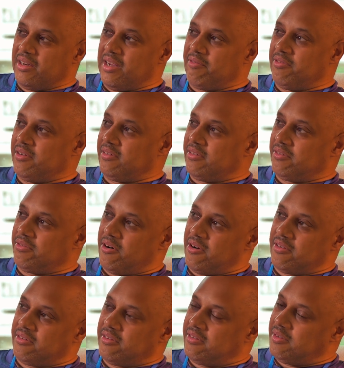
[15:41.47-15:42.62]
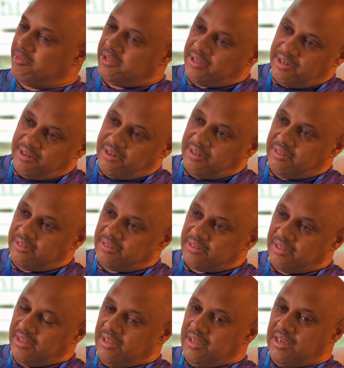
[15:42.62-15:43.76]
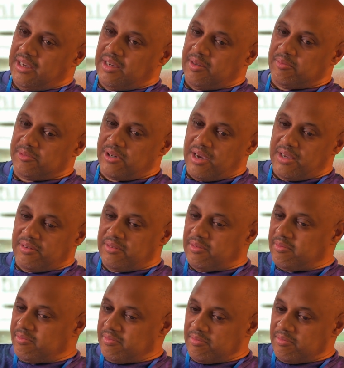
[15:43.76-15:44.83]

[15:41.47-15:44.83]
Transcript: efforts as far as the cemeteries, trying to